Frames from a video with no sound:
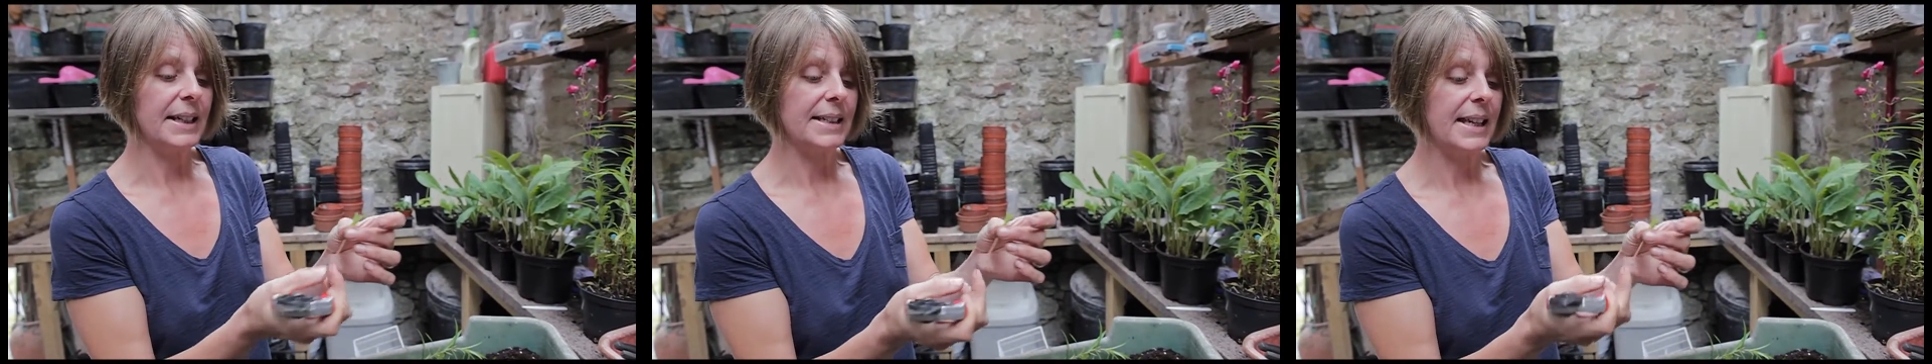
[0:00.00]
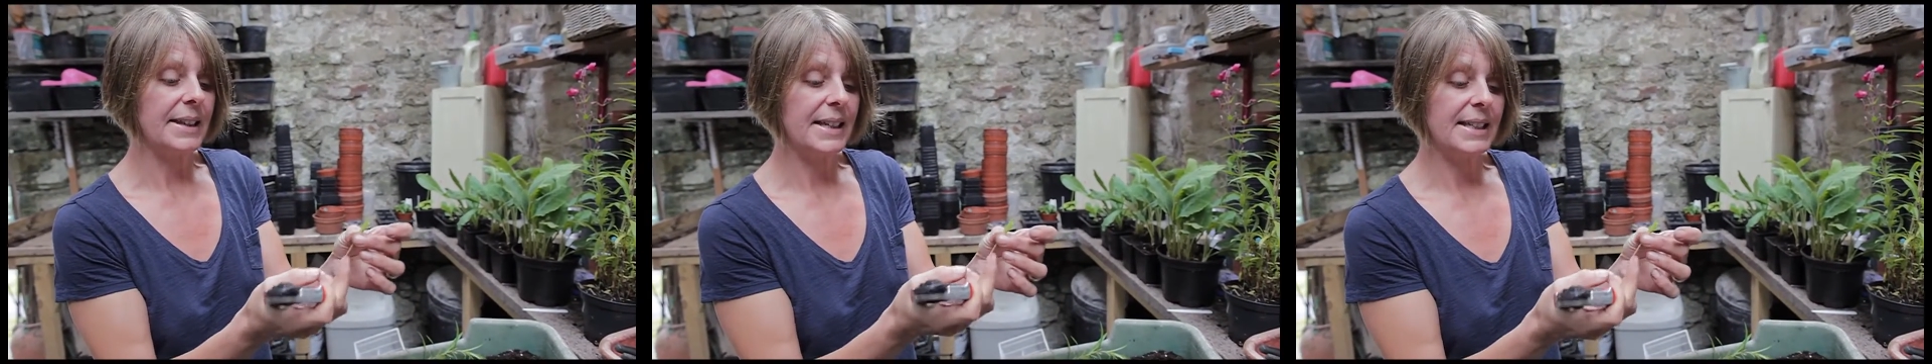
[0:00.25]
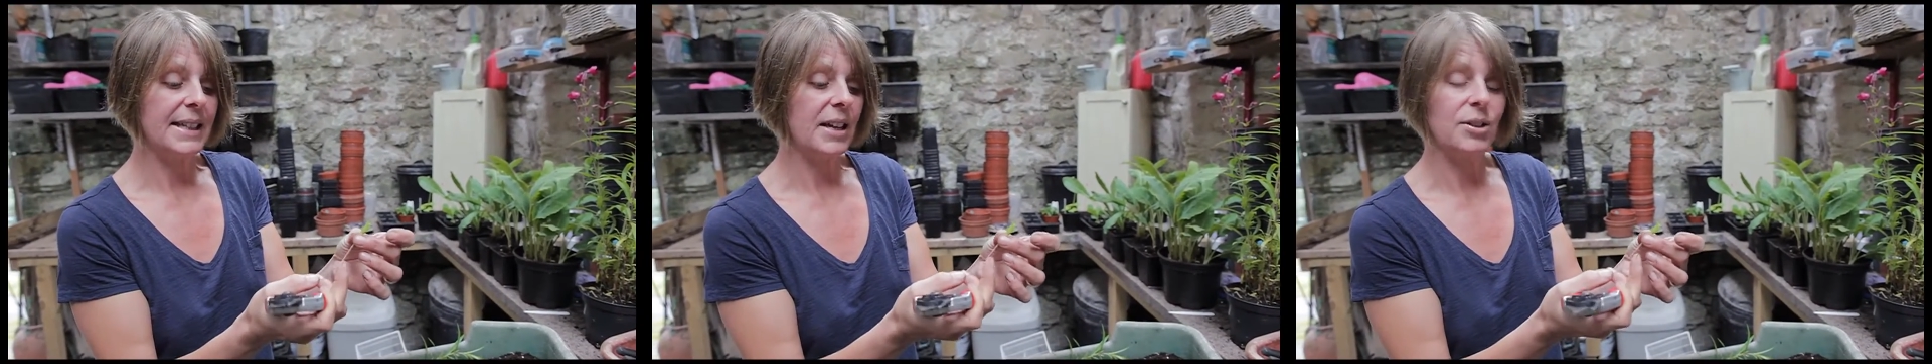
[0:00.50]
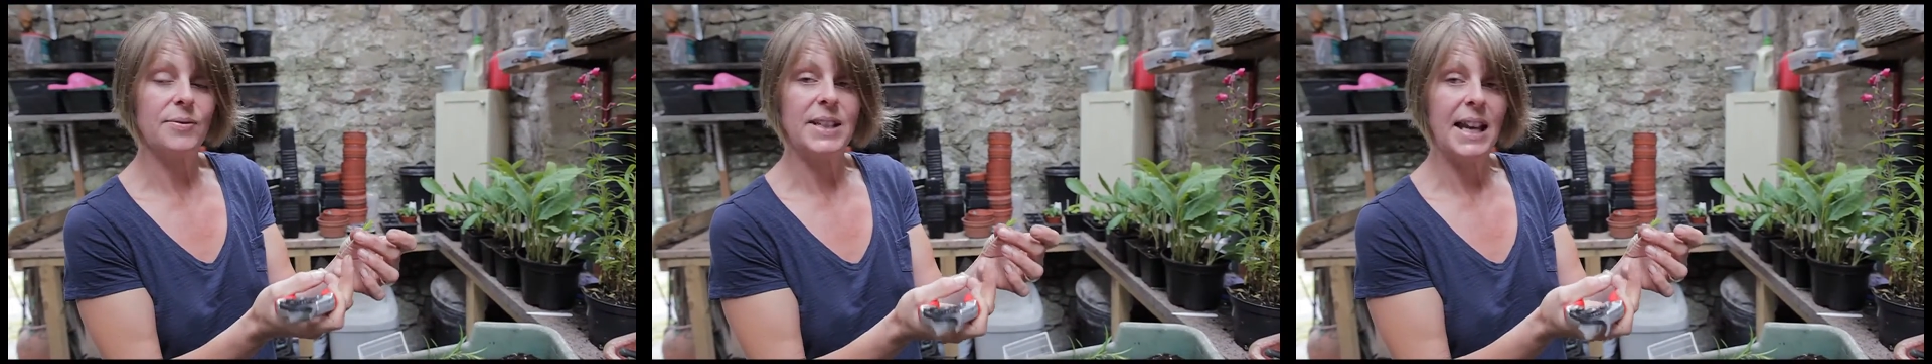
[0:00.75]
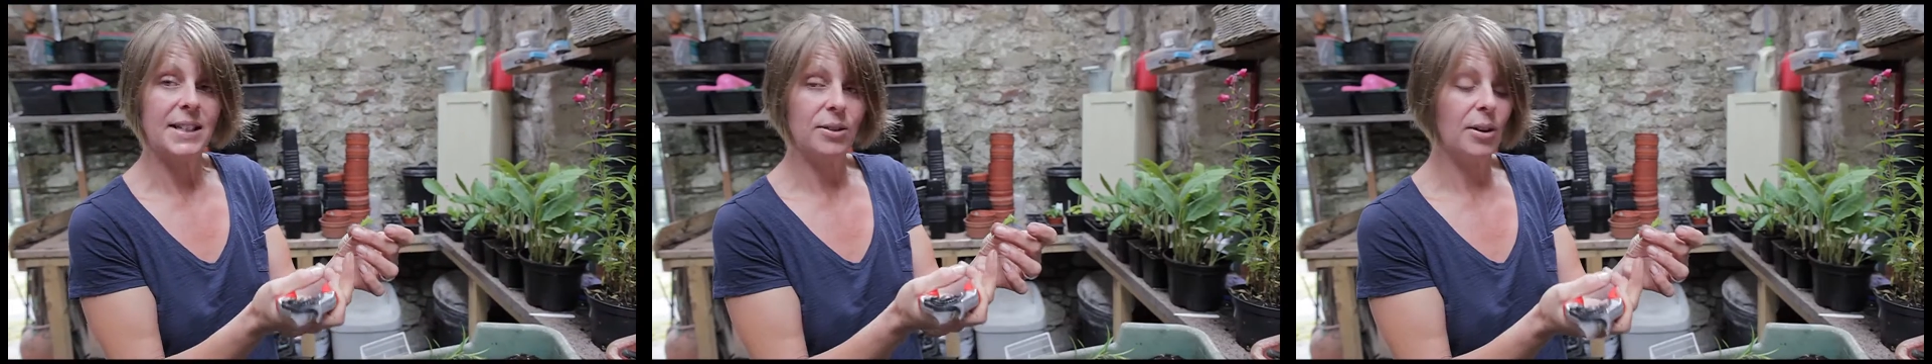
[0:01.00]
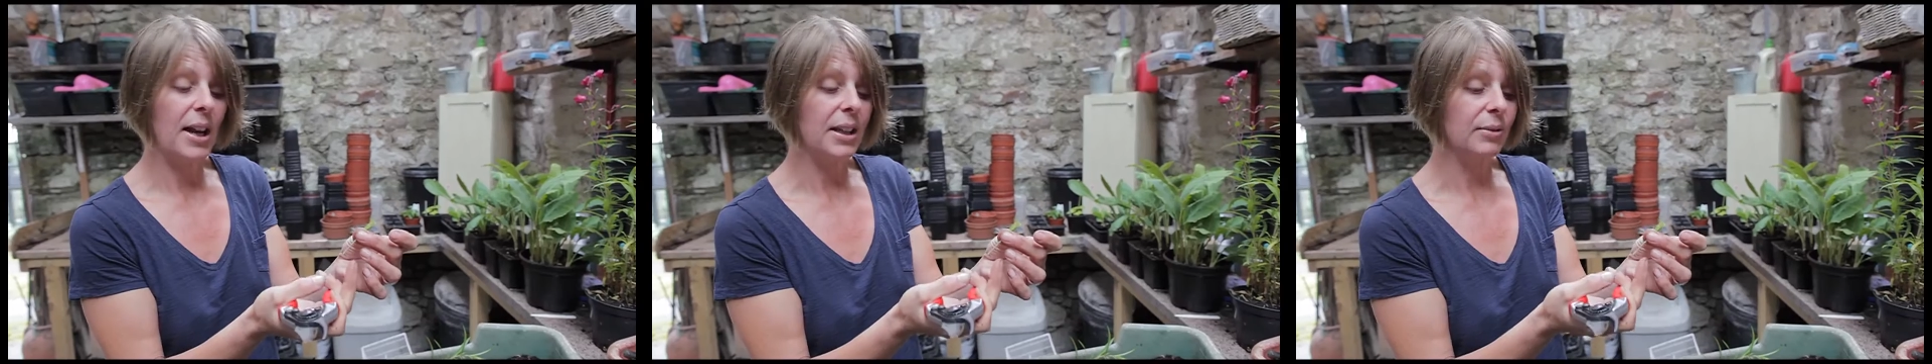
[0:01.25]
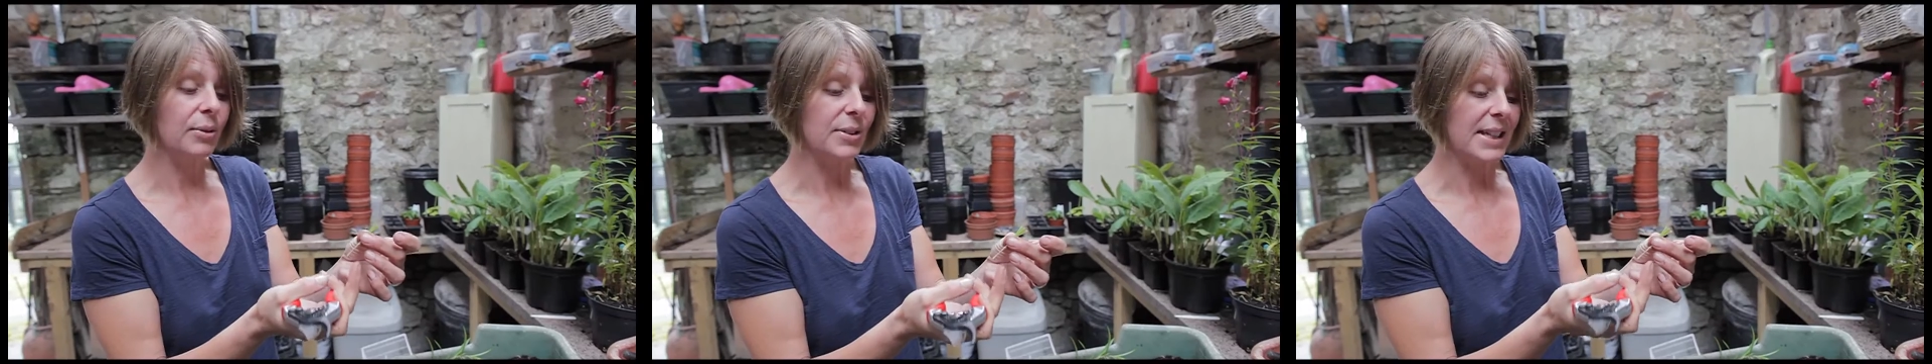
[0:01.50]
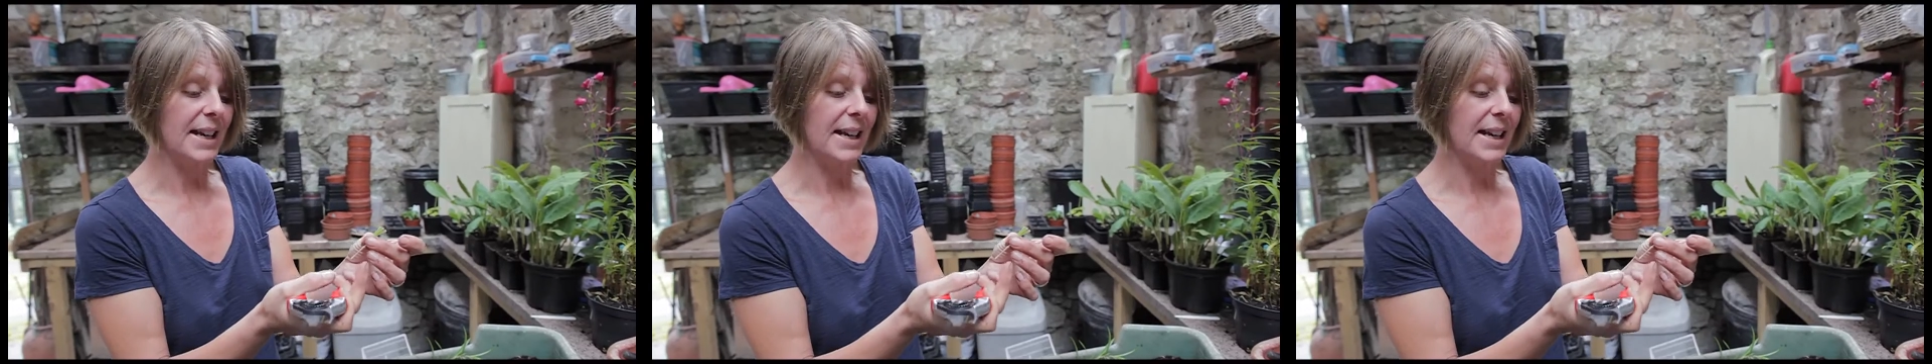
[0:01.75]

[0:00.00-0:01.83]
because at this stage obviously it hasn't got any roots,